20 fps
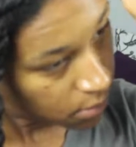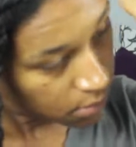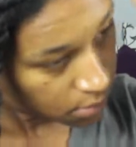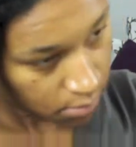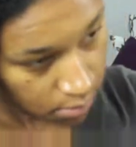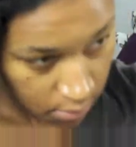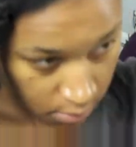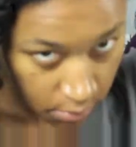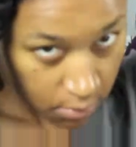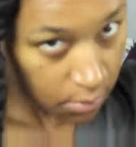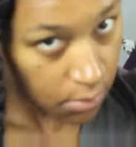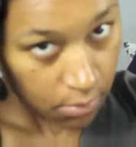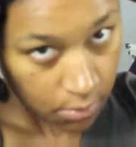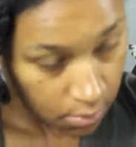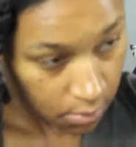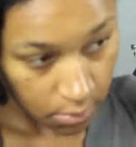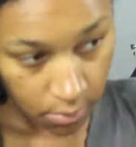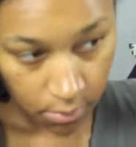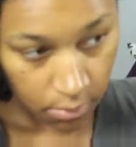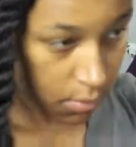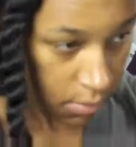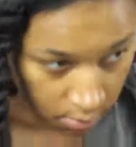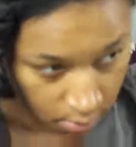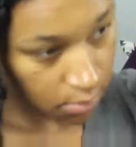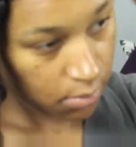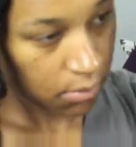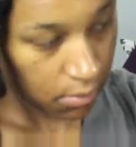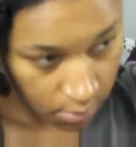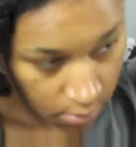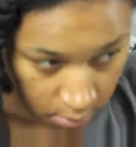that all of the
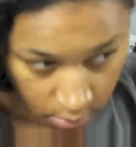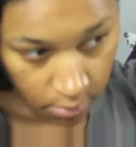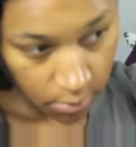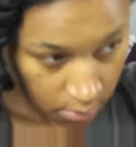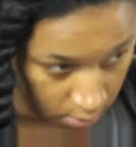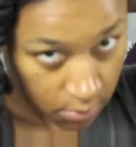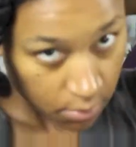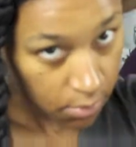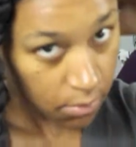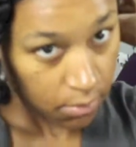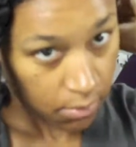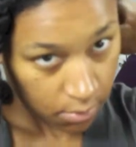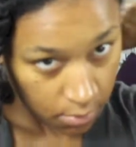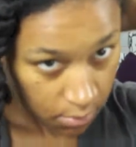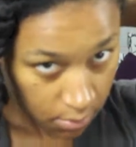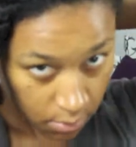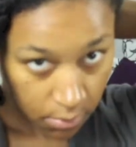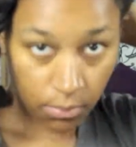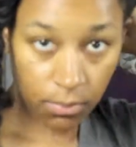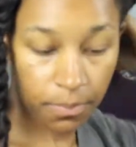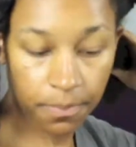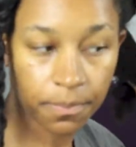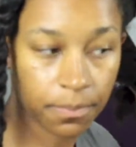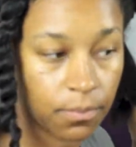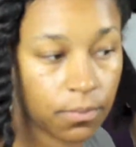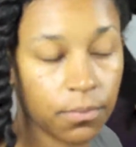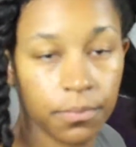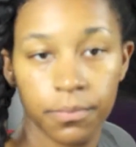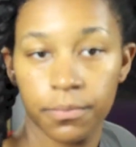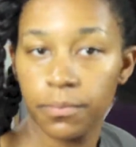twists are going in the same
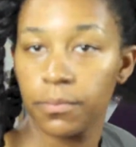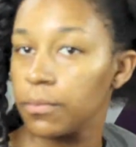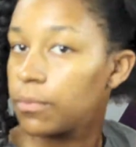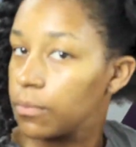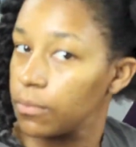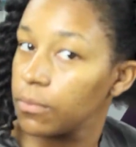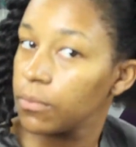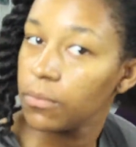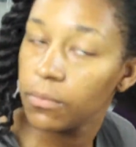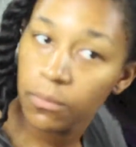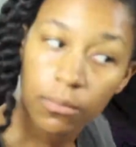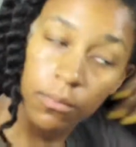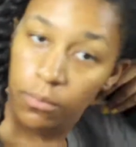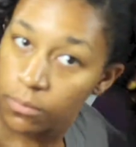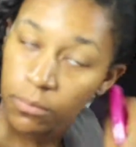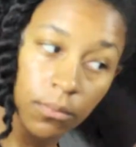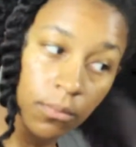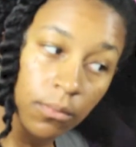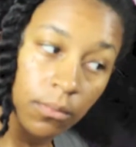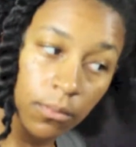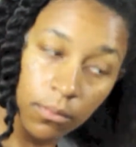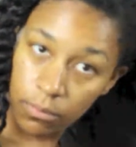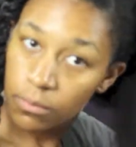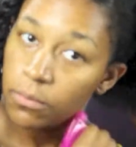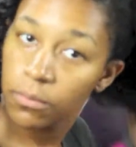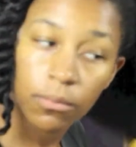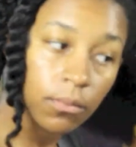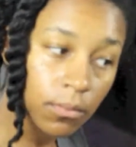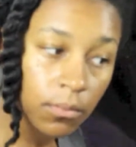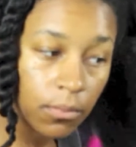direction because
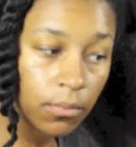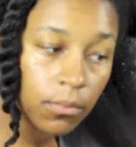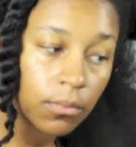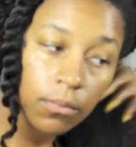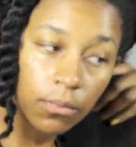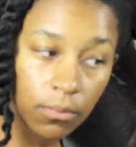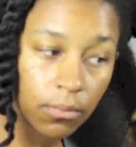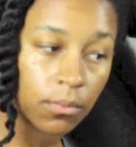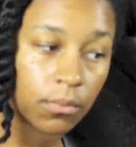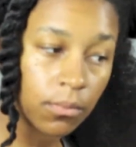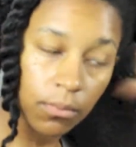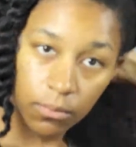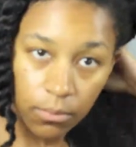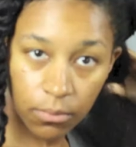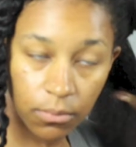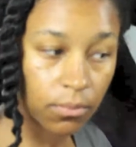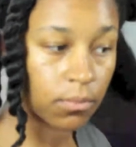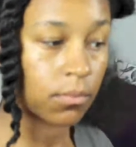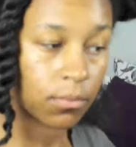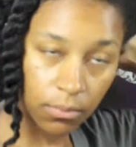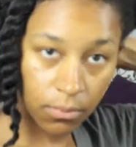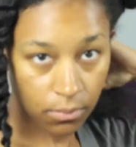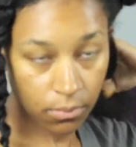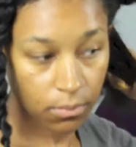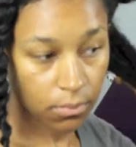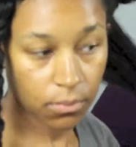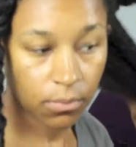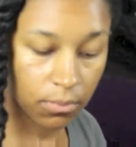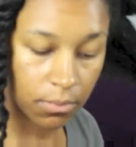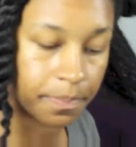no reason whatsoever.
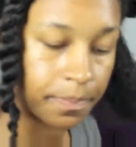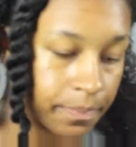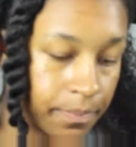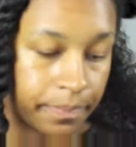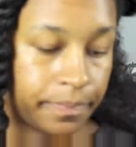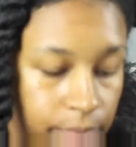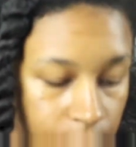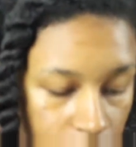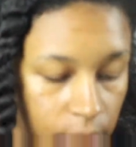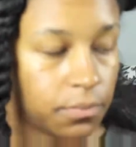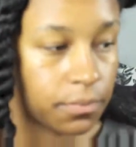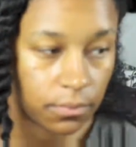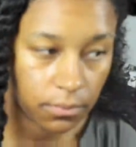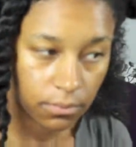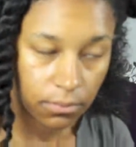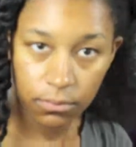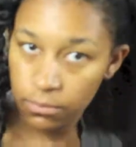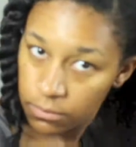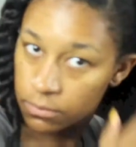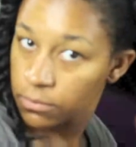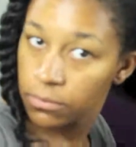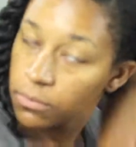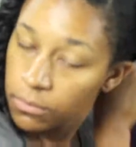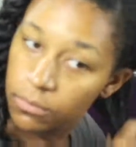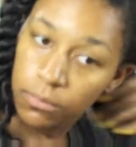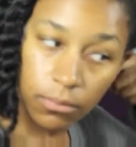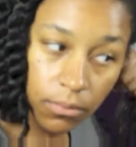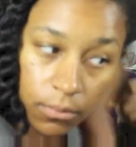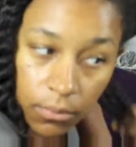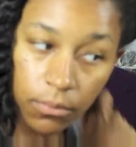It's easier for me
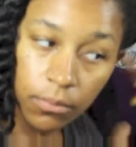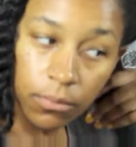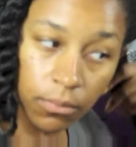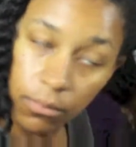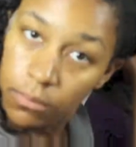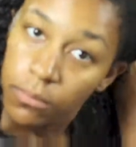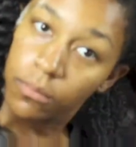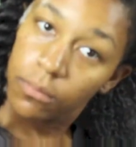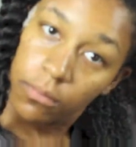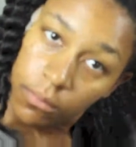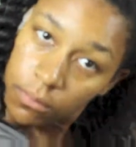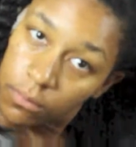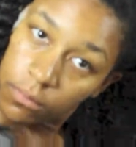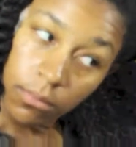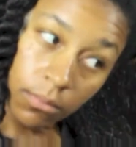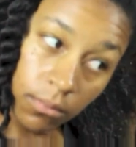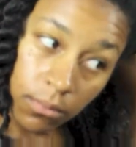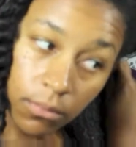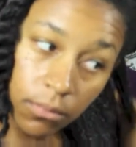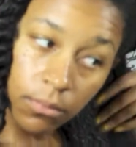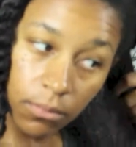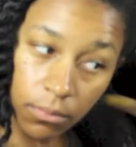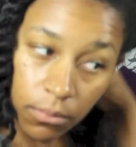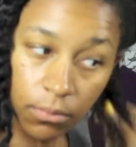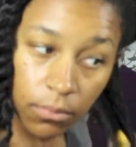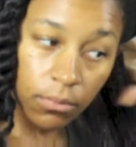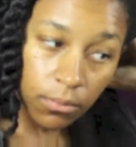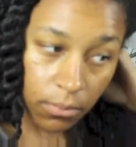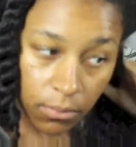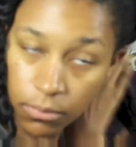because if I just continue to do the
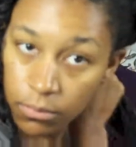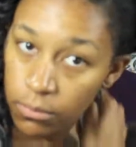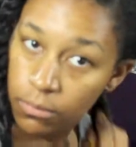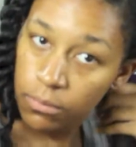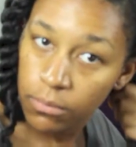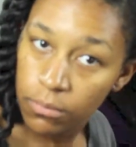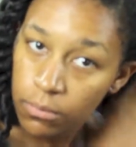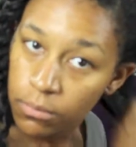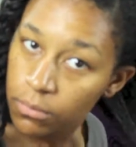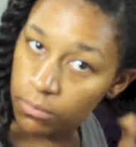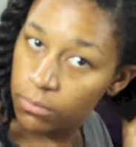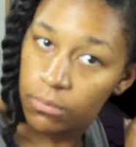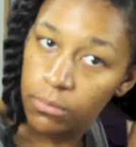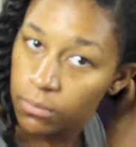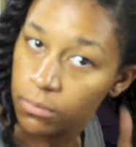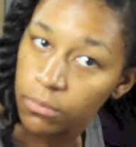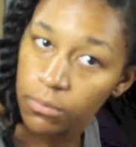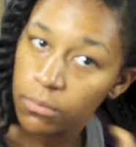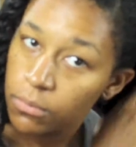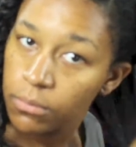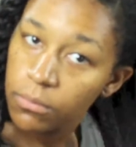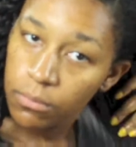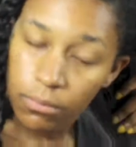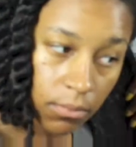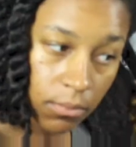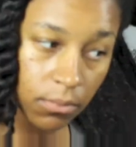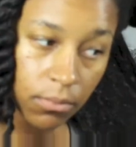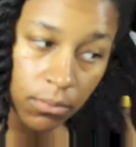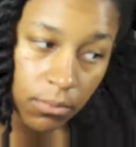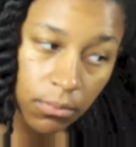twist
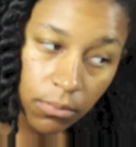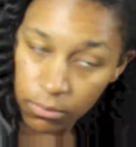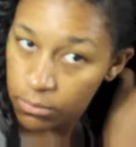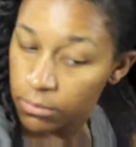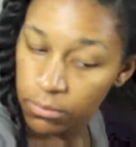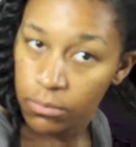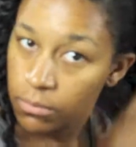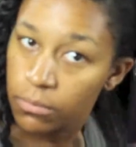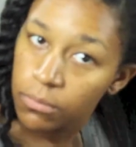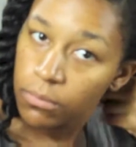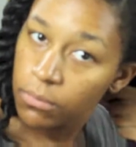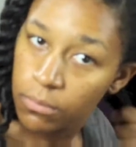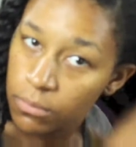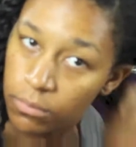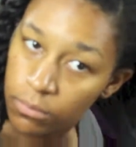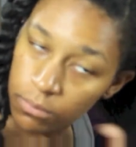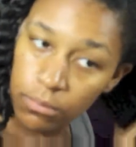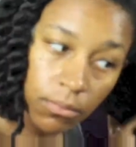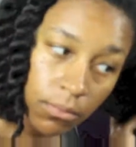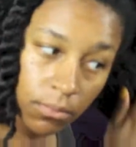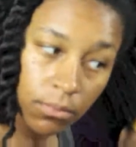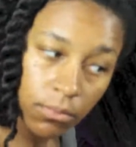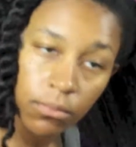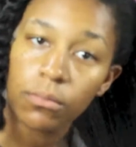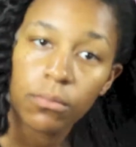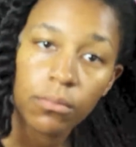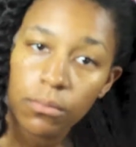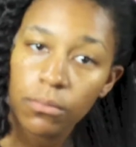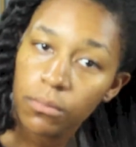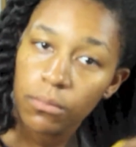identically, then it's not
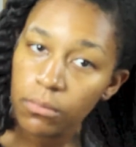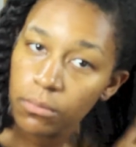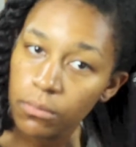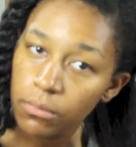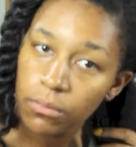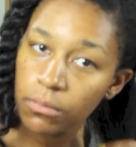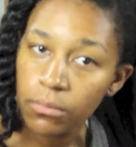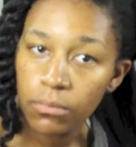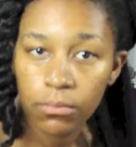going to